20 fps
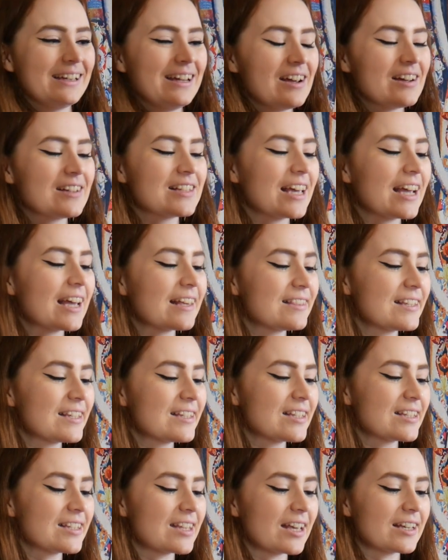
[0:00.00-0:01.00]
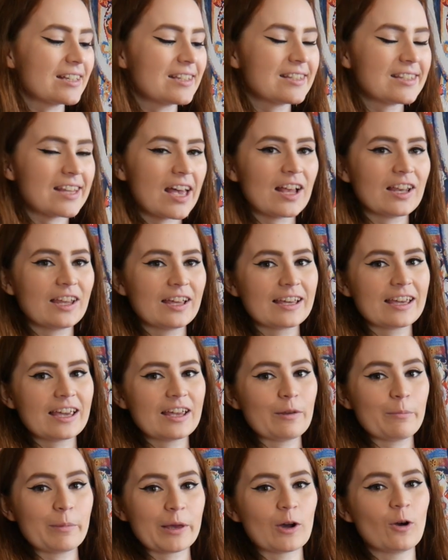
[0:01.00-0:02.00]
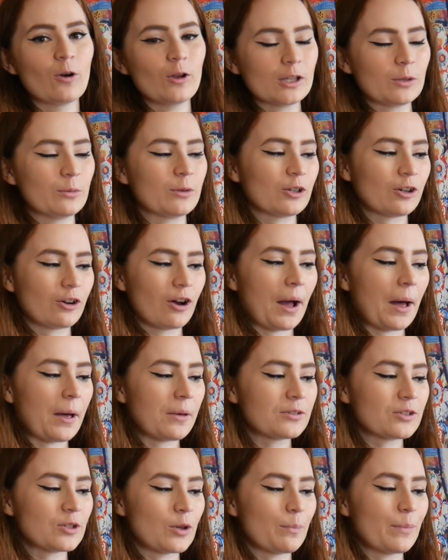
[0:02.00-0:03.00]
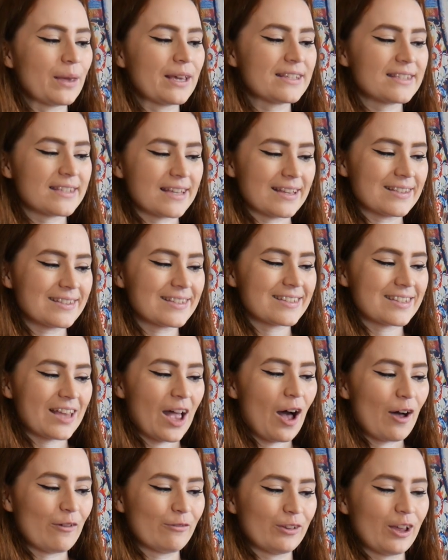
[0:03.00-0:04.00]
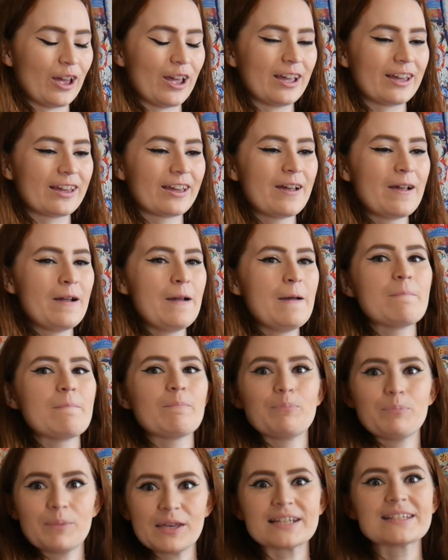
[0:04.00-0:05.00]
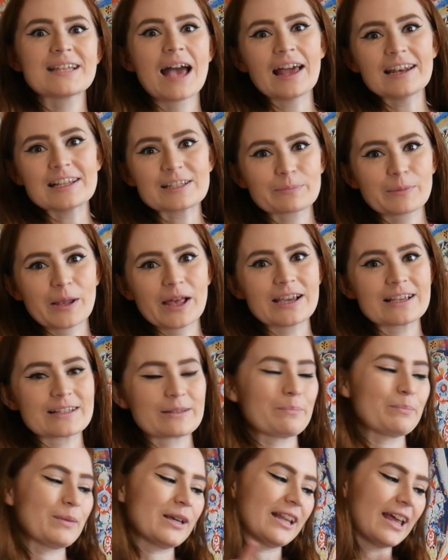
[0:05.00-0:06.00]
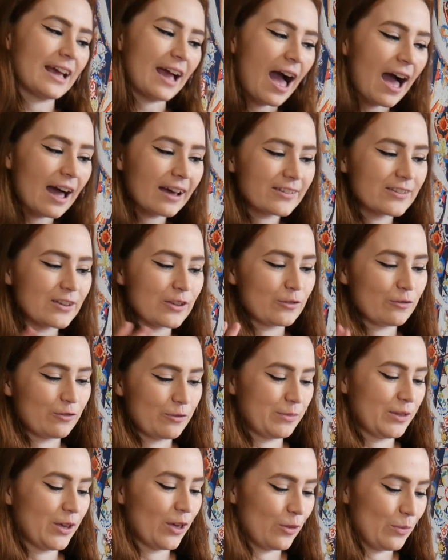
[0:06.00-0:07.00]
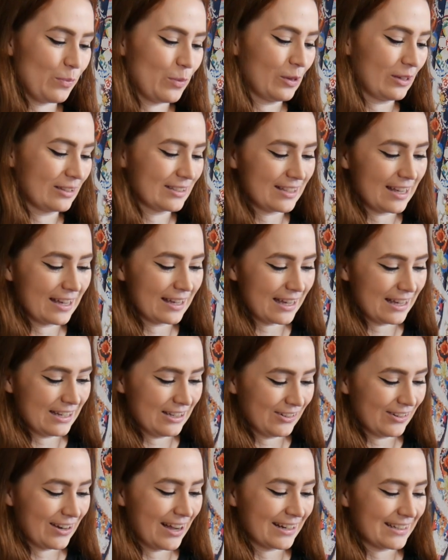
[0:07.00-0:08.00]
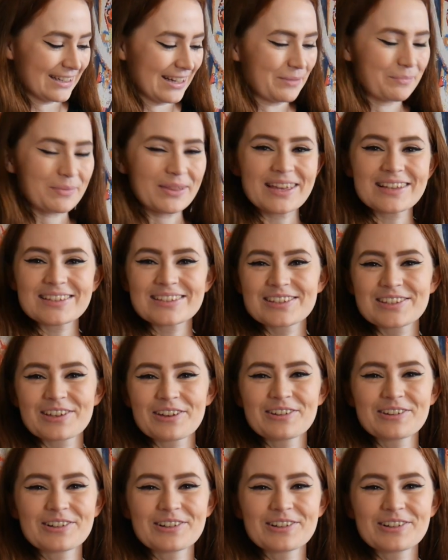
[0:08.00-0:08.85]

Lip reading: Because I guess this is, like, set, like, in a big Hollywood crowd, so it makes sense to have, like, big tennis players and big, like, actors from the other books, like, interacting. But that's so